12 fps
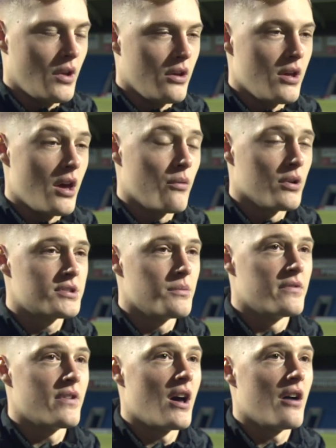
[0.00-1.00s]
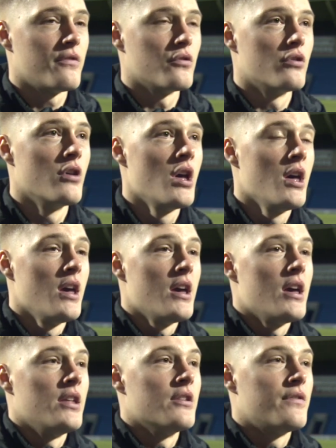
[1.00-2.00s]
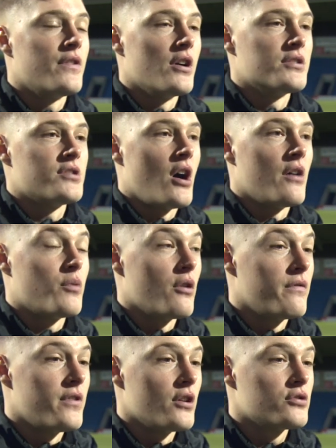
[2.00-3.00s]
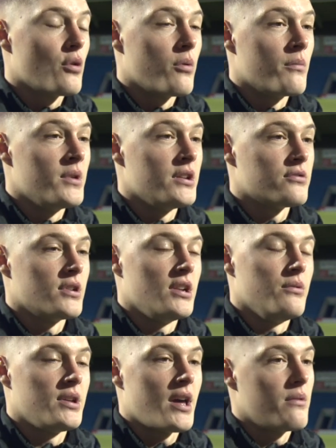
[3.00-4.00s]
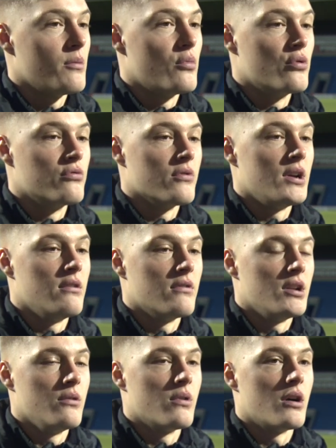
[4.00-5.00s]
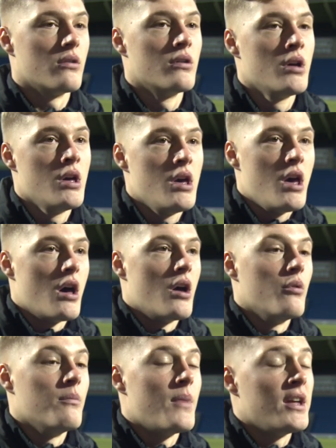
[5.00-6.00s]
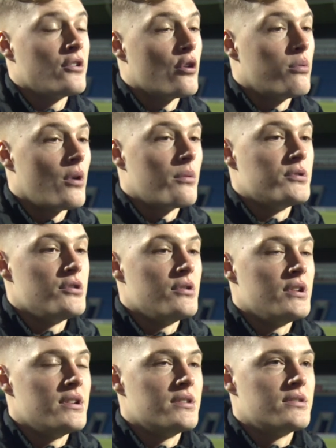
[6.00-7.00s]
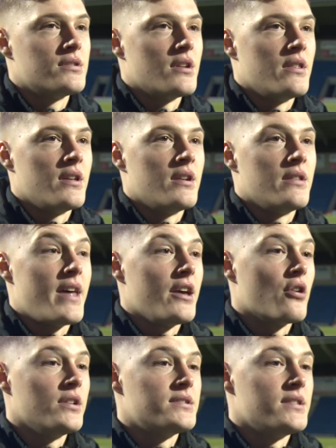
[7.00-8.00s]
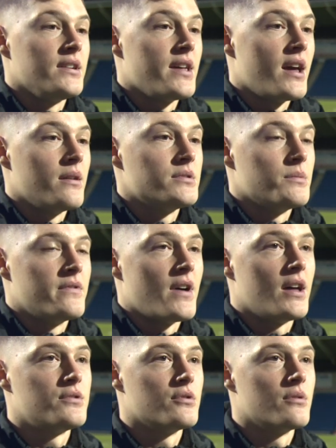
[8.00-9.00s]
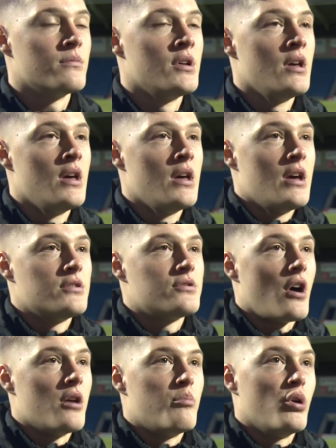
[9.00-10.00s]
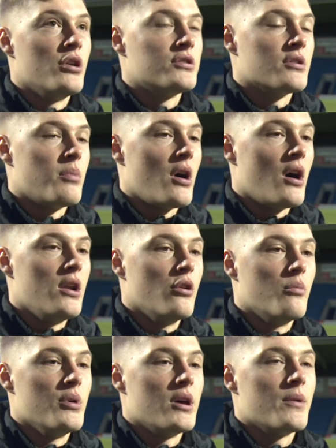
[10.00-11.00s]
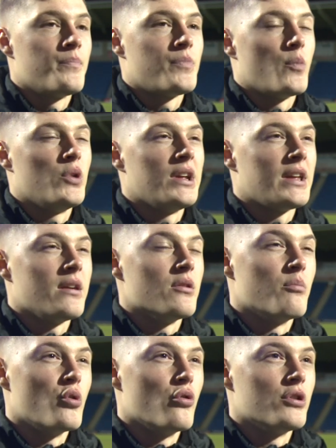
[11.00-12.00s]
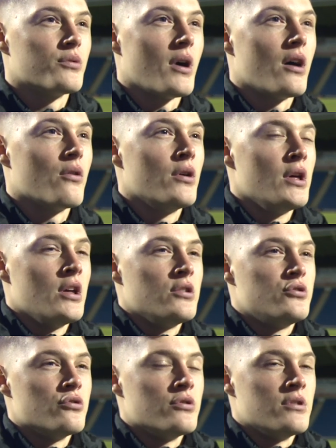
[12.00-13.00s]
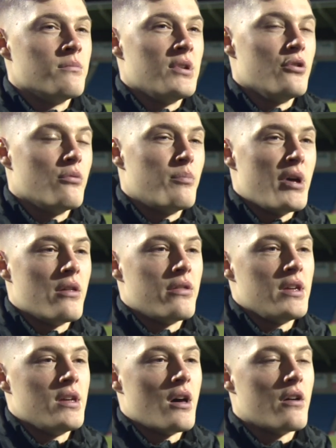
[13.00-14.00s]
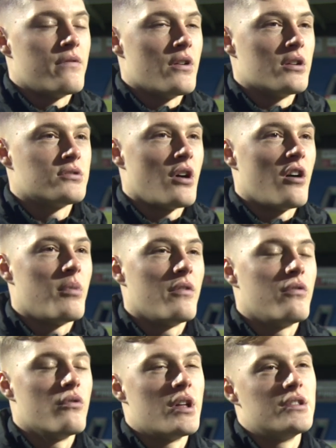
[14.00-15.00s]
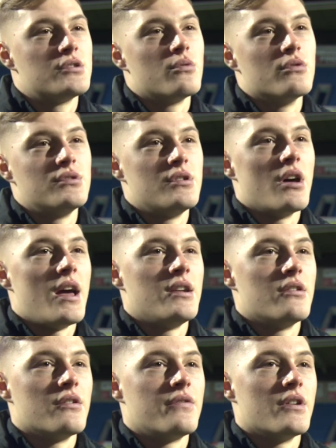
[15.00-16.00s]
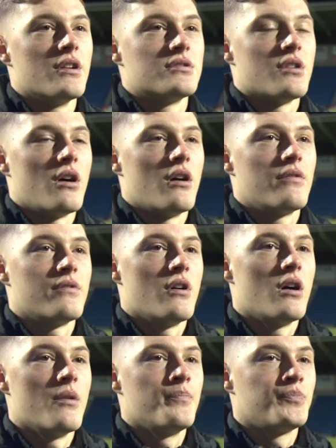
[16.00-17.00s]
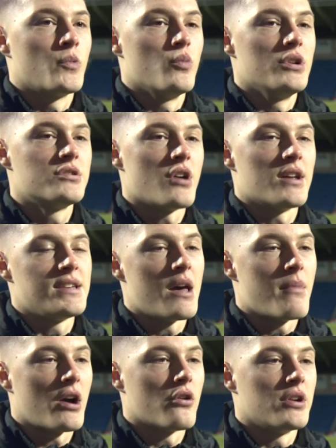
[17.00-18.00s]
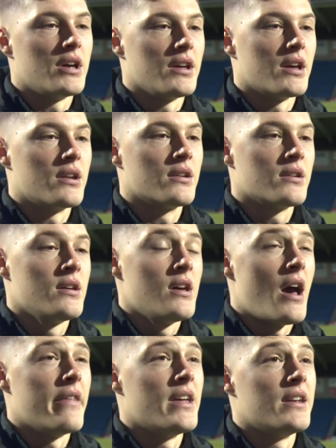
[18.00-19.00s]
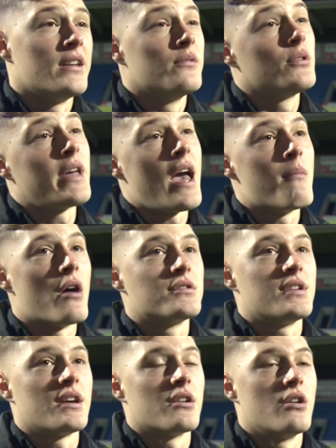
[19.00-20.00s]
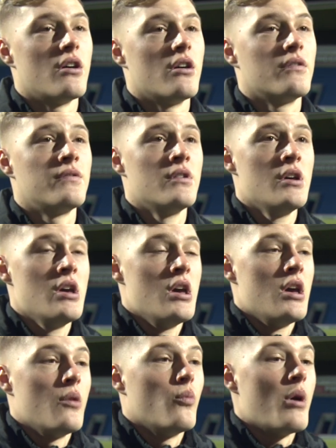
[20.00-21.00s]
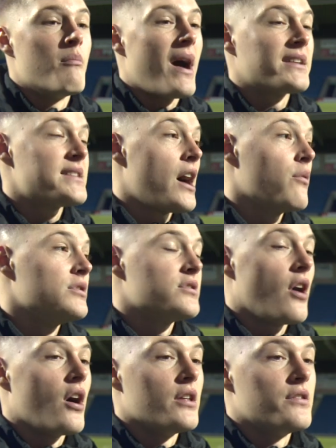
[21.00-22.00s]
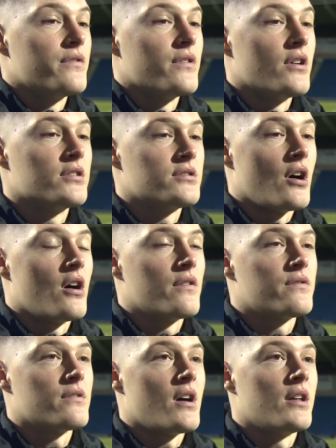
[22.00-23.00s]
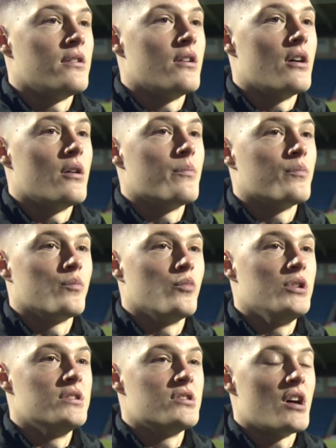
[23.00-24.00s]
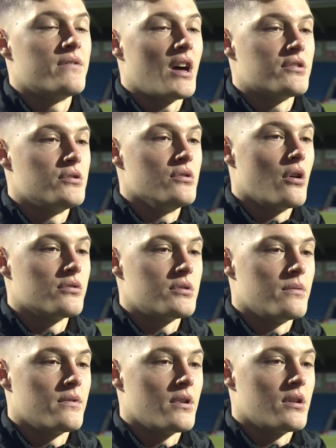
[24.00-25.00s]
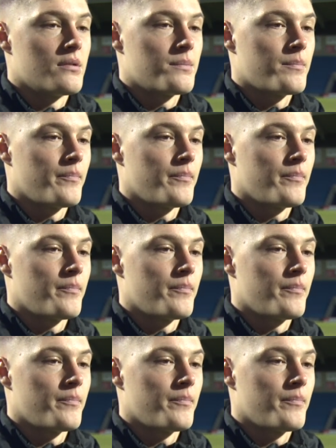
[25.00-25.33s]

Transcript: Yeah, it was, to be fair. I thought in the first half, well, first couple of minutes, really, we kept the ball really, really well. We made a couple of opportunities, and then they got into the game, to be fair to them, started pulling us apart a little bit. We didn't keep the ball as well during the middle bit of the first half, but I thought then towards the end of the first half, we started to get back on it again, and then came out second half, went back to how we started the first half, and we deserved our two goals, to be fair.